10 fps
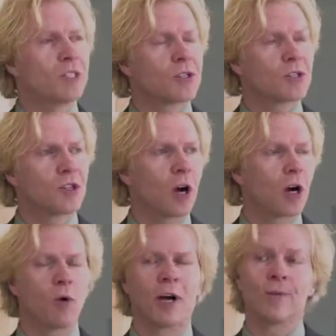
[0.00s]
Mrs.
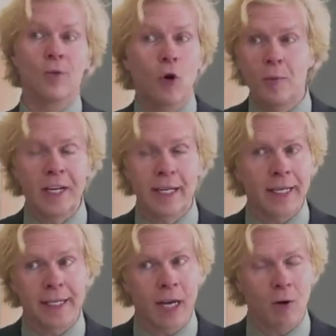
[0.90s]
Darwell, nobody
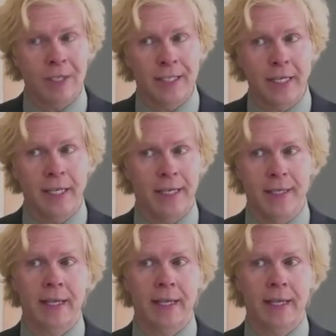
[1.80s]
can guarantee.